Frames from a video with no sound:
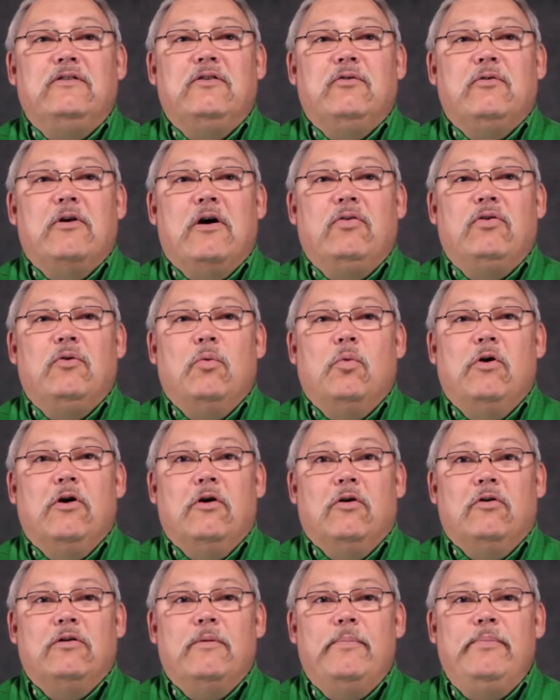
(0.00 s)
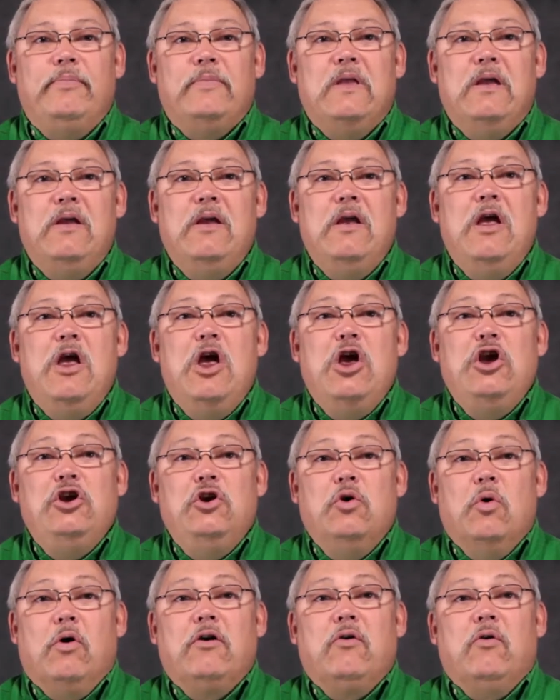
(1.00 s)
throughout the world.
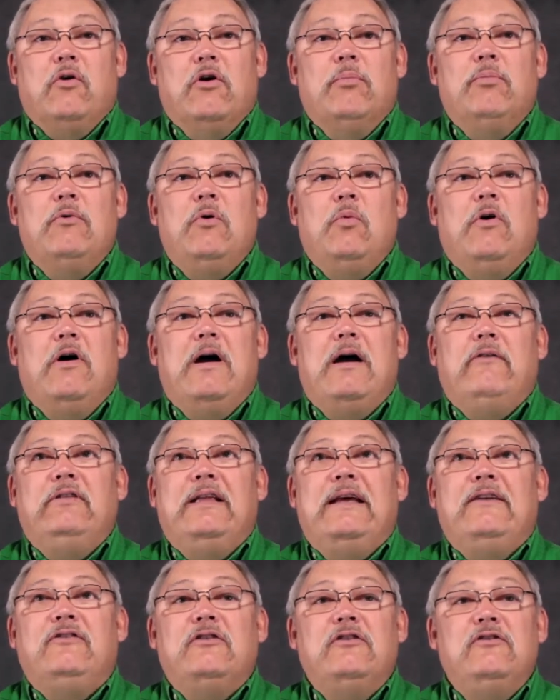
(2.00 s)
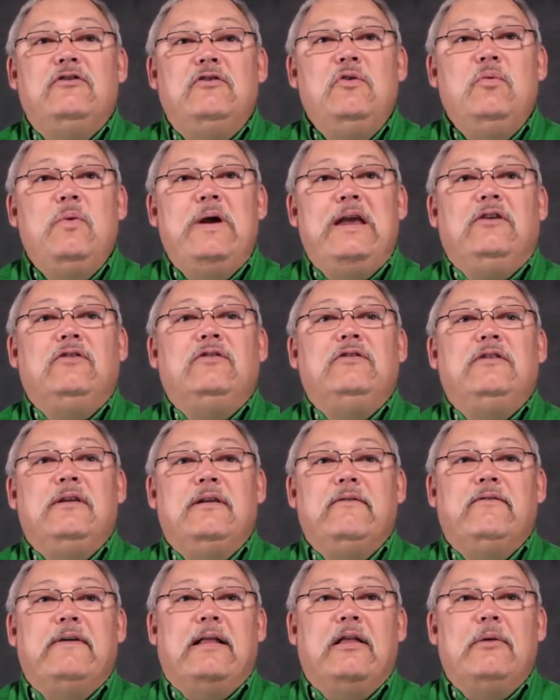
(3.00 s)
Your group will have less than 2 weeks to
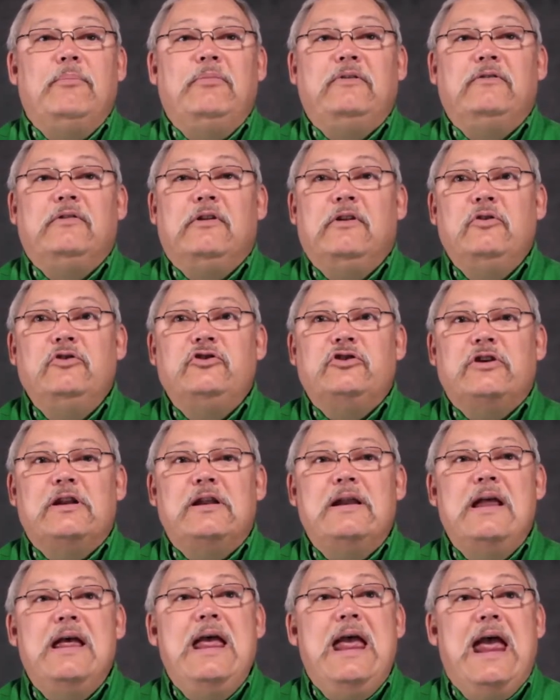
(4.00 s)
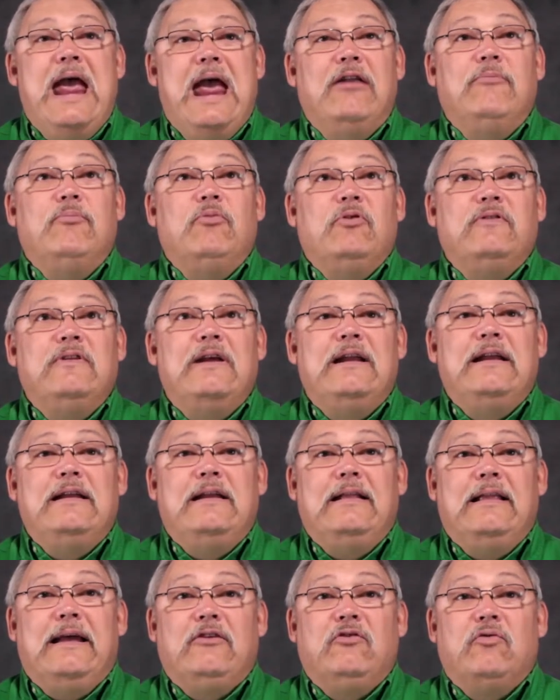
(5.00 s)
develop a solution and present it
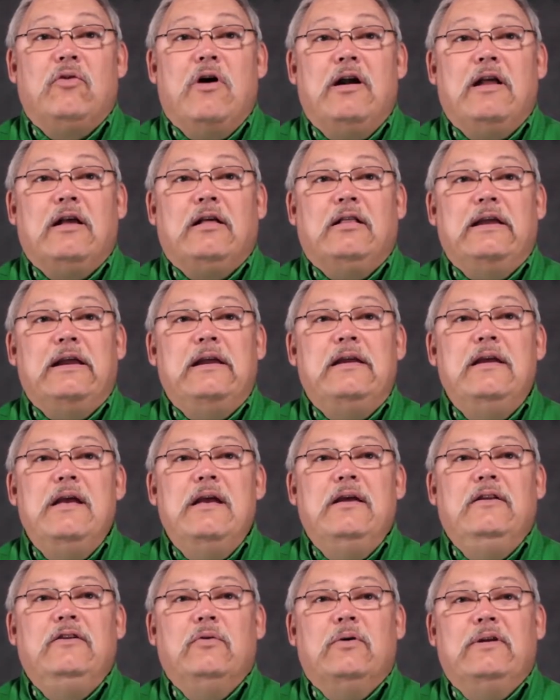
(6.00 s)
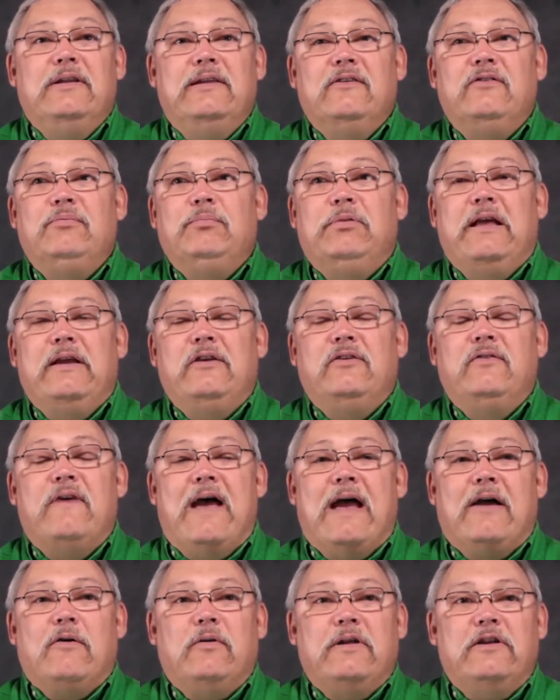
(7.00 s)
electronically to a displaced
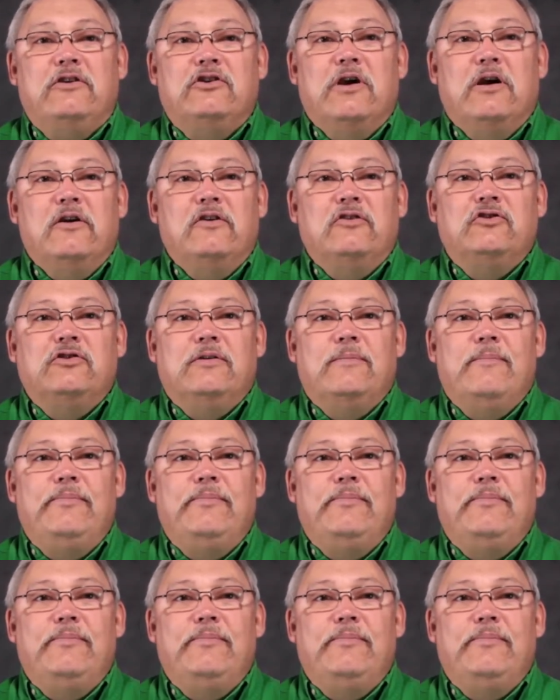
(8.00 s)
faculty judge.